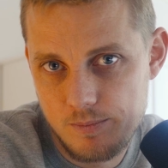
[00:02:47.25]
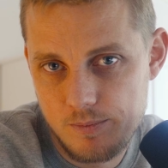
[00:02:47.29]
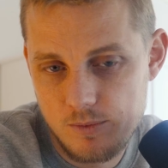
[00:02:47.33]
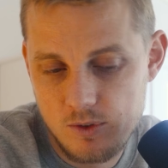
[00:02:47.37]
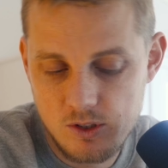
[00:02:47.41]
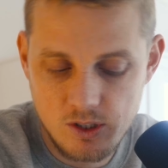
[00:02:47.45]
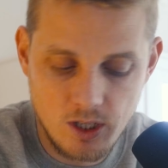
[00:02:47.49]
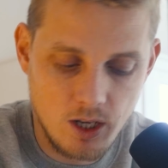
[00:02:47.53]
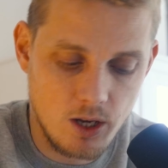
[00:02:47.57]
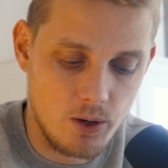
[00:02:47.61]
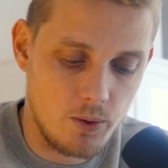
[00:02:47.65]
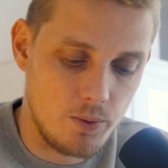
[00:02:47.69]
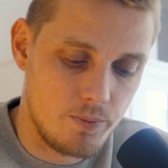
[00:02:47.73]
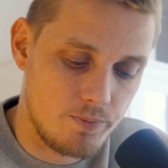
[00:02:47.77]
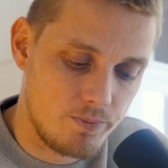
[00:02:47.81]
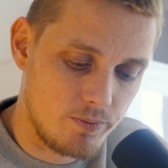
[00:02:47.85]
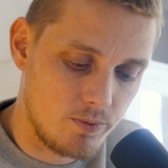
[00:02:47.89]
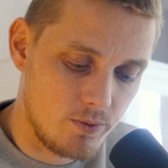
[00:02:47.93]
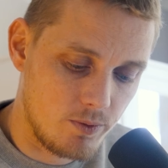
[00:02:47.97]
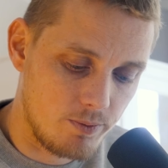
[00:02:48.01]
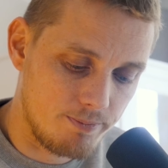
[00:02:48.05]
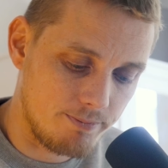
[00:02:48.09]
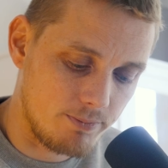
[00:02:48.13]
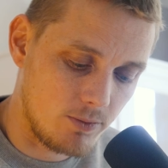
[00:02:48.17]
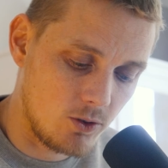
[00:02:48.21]
So
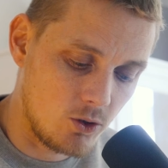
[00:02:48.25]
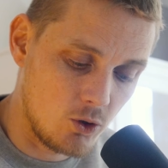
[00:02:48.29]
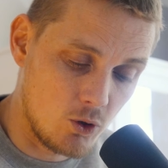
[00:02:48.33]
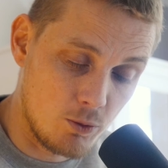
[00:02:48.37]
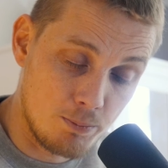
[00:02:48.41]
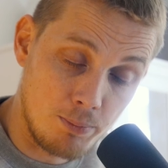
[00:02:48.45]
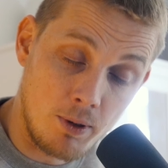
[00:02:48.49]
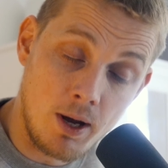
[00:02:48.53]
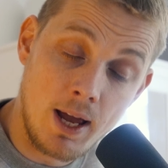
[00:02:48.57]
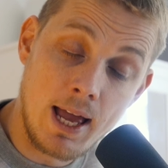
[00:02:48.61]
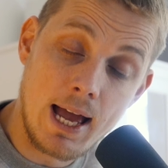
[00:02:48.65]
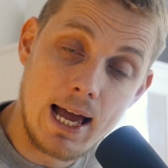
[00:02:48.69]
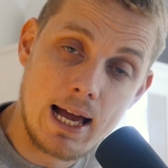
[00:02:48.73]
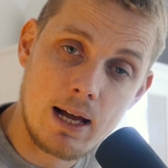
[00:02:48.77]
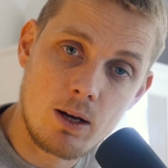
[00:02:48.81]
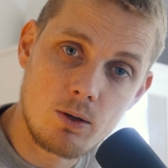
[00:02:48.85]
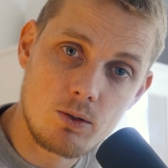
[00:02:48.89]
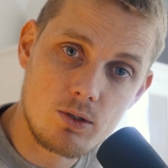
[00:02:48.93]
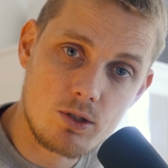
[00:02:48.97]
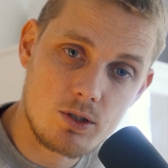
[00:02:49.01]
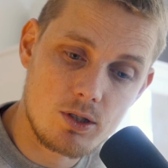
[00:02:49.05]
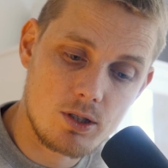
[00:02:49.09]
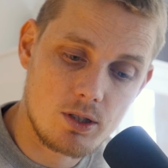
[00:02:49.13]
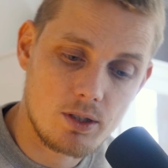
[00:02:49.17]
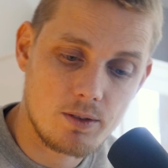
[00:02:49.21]
you buy a
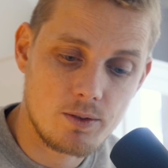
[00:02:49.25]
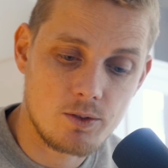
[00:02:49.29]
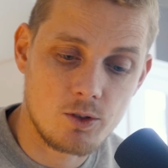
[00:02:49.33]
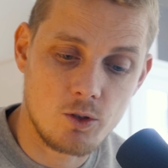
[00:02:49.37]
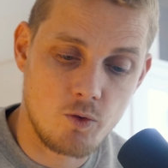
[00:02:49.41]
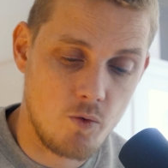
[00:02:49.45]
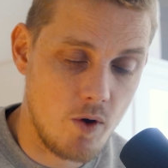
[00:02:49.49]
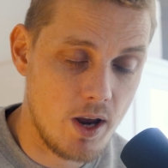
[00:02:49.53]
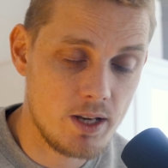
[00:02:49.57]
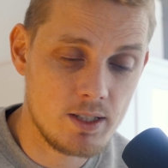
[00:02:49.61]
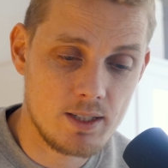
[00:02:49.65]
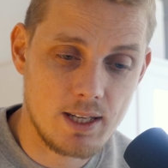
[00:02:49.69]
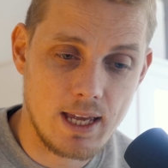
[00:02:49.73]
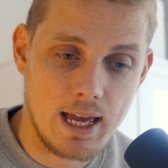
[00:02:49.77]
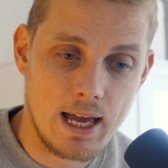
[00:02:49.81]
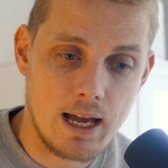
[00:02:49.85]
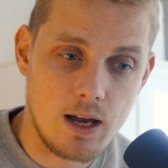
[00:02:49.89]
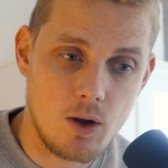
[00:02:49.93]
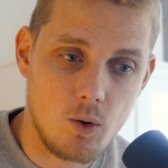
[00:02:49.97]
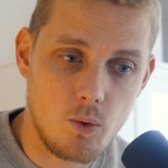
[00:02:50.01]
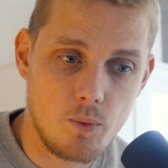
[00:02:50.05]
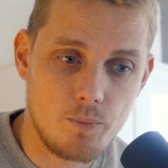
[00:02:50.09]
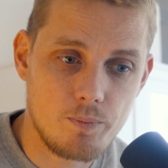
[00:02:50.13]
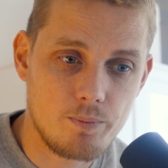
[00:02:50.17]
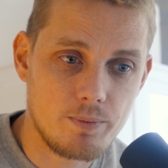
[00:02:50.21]
house, you rent it
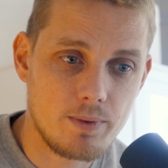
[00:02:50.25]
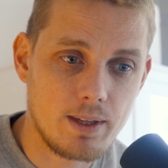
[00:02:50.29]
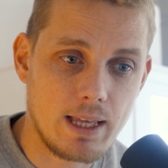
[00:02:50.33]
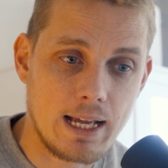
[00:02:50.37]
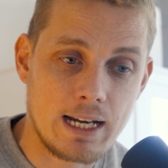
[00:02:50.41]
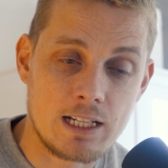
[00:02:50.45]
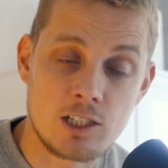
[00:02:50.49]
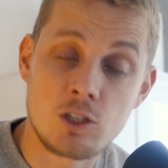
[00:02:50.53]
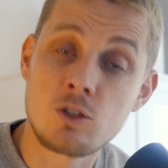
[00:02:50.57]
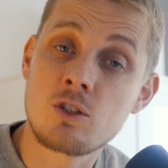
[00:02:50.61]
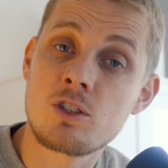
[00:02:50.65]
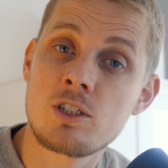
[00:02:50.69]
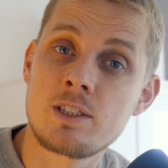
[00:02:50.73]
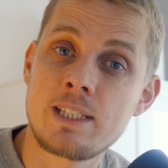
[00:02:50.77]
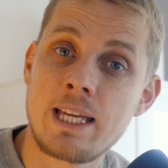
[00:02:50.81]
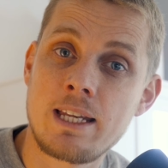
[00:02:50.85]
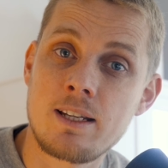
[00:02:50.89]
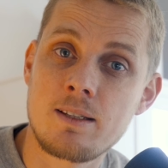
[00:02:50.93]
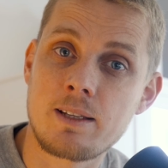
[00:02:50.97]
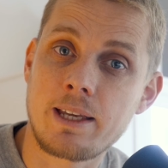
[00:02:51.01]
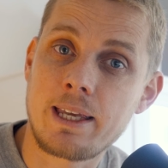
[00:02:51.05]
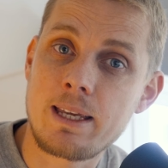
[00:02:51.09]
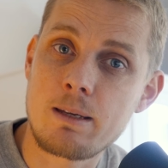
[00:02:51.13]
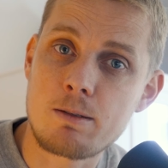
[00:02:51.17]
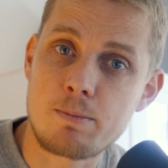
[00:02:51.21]
out, and as long as the
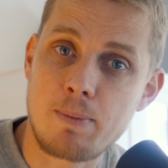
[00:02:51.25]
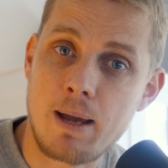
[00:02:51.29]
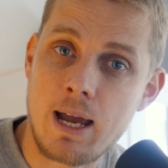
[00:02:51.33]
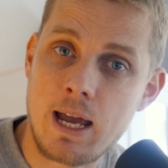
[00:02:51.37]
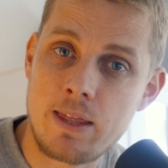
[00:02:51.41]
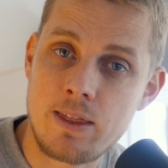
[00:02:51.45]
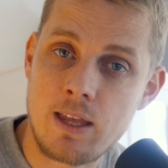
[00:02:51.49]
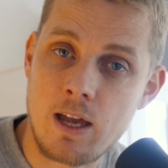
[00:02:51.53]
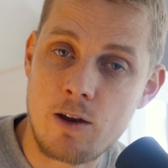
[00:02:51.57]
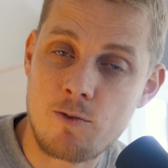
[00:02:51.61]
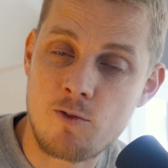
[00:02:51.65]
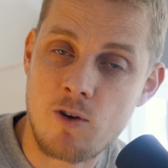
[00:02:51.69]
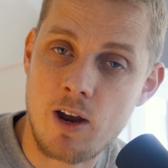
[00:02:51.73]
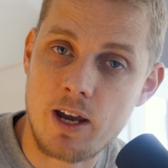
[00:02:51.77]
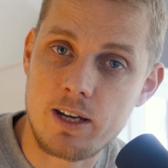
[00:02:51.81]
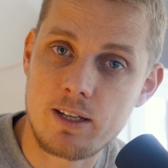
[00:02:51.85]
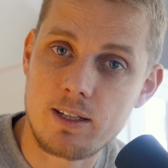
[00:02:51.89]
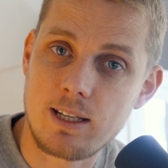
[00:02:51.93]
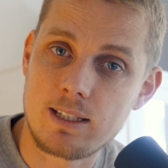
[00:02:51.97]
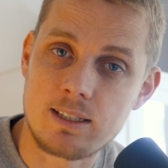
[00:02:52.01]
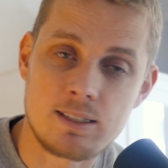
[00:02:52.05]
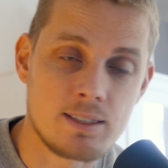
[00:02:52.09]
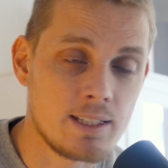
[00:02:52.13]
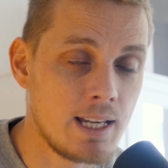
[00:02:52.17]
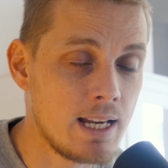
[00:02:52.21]
tenant keeps paying their
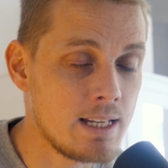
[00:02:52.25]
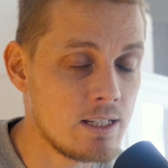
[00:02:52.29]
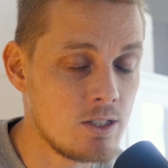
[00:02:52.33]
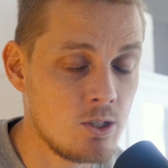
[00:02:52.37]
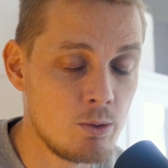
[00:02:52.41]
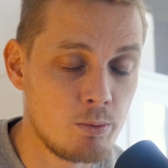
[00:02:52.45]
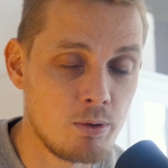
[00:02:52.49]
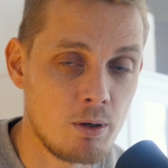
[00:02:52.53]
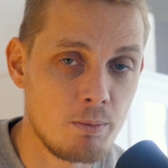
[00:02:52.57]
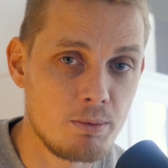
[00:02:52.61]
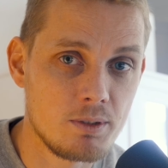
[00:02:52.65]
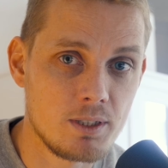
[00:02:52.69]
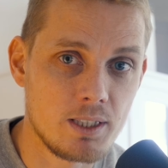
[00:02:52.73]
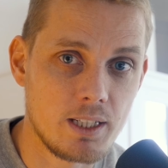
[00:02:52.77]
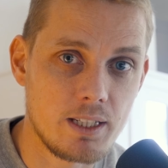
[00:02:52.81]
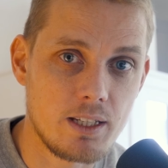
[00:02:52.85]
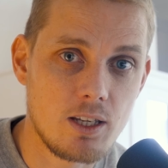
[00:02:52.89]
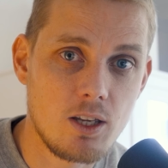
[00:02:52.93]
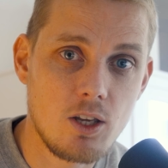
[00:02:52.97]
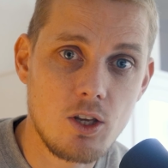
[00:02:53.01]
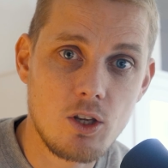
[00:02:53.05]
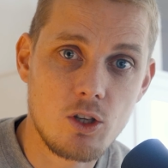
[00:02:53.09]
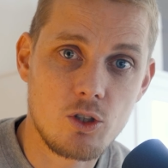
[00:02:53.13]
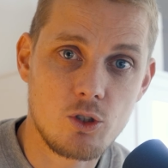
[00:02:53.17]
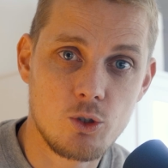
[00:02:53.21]
rent and stays in your property,
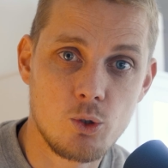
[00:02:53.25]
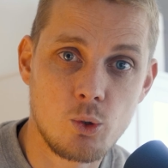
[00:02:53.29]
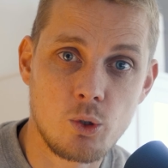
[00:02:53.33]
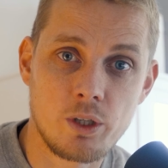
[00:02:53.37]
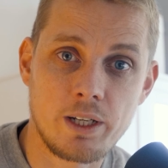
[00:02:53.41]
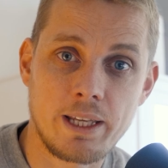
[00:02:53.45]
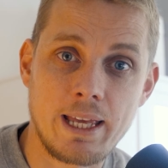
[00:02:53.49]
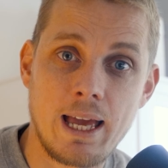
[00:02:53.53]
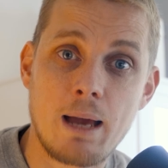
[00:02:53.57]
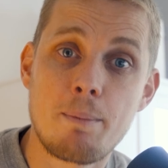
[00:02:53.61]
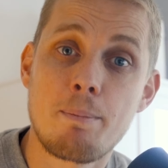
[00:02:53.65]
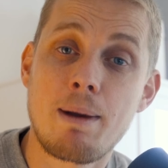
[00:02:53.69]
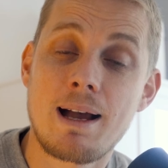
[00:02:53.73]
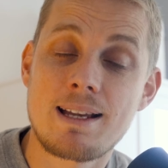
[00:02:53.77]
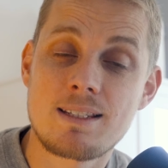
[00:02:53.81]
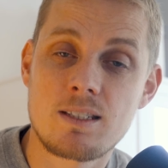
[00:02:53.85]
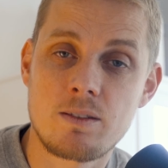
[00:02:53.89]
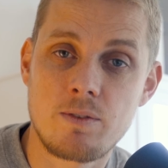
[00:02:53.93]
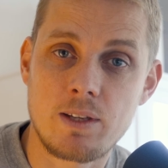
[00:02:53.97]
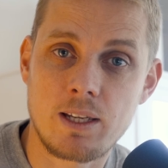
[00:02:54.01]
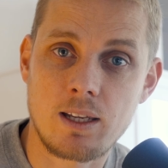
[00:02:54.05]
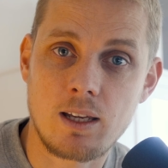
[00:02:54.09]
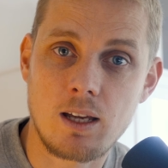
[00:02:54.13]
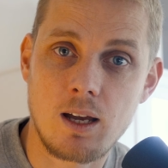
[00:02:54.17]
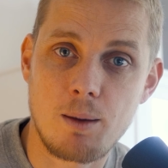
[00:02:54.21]
you're going to get a
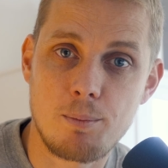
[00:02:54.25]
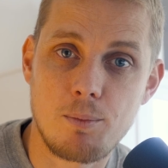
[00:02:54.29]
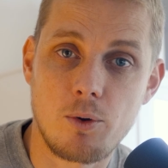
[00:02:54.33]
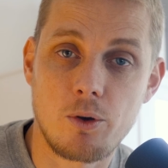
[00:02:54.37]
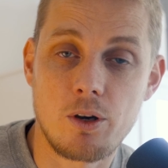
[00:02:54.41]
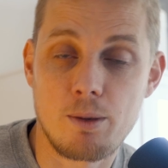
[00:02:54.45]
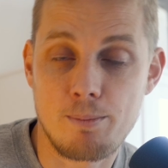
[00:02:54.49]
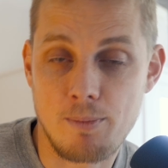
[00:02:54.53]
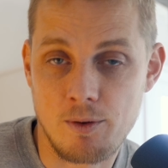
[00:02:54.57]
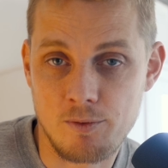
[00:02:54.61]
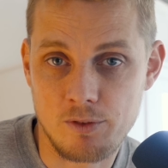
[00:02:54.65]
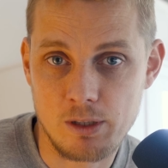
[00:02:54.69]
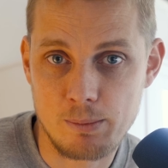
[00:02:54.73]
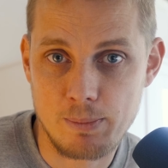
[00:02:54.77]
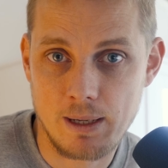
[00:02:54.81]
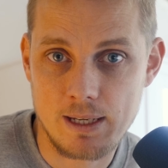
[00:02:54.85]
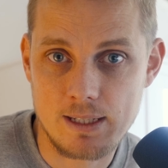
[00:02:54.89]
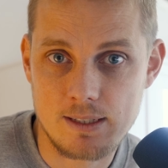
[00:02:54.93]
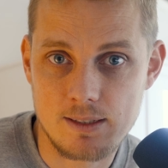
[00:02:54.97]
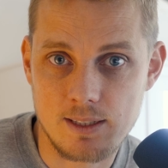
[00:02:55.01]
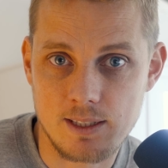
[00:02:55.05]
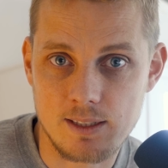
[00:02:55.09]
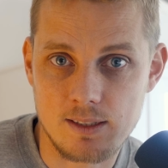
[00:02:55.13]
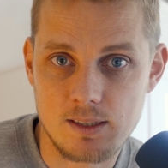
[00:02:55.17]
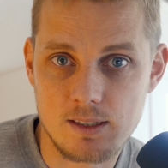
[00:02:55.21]
passive income on a monthly
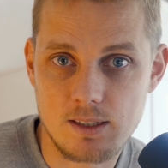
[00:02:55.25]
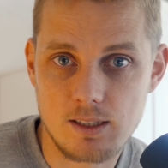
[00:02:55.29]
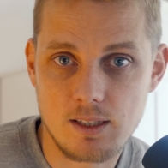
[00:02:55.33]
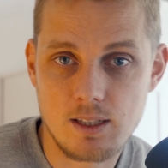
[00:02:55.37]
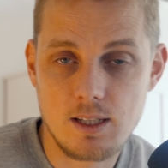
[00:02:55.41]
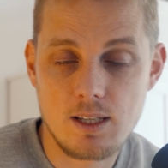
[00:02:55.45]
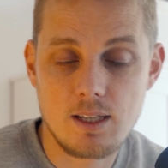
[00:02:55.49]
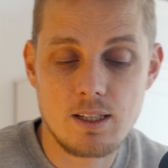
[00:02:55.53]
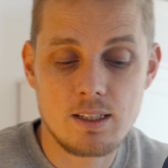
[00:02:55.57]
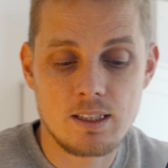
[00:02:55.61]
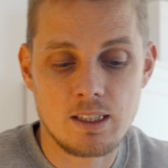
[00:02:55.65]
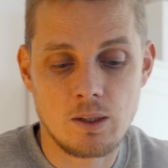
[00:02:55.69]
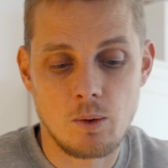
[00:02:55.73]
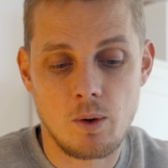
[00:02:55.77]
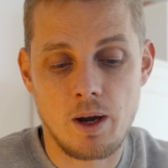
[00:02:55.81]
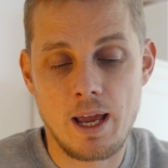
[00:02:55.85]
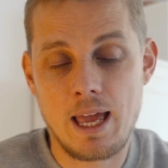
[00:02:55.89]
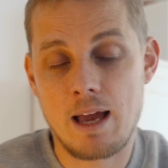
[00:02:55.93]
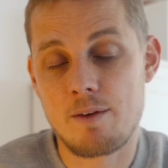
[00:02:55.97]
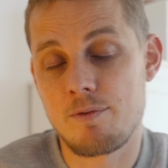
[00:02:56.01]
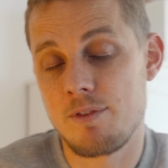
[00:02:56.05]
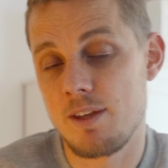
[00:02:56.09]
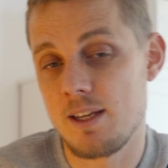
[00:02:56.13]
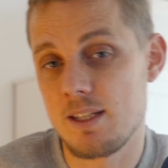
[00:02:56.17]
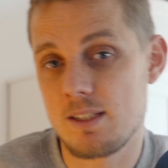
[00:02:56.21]
basis. Now I
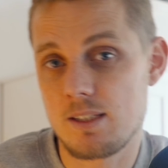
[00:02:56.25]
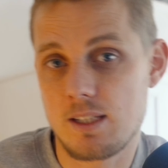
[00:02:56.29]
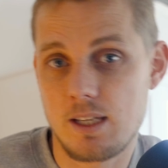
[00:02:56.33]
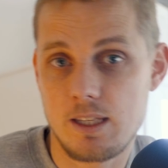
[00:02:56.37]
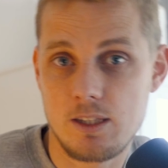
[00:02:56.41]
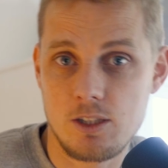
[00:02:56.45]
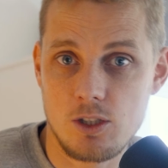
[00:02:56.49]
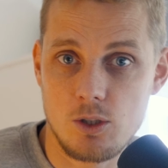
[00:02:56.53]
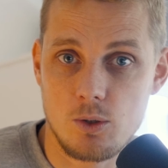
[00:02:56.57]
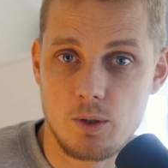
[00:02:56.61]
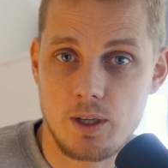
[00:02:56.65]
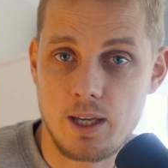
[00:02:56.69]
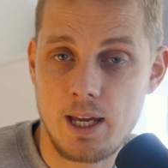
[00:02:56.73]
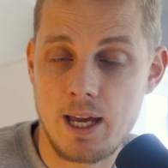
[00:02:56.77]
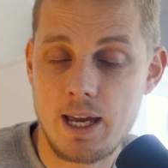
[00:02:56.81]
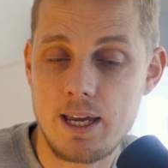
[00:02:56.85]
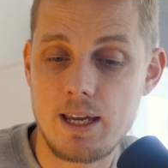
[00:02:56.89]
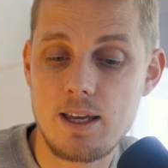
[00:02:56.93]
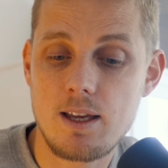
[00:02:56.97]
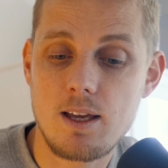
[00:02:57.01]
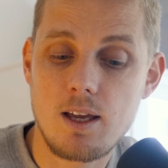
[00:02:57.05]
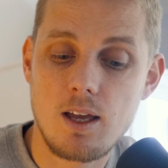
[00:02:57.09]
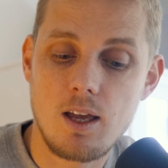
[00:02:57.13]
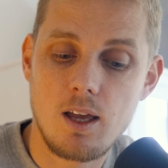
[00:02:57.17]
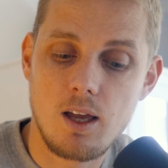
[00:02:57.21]
have this in the
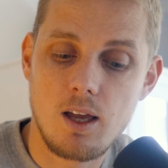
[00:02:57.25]
UK.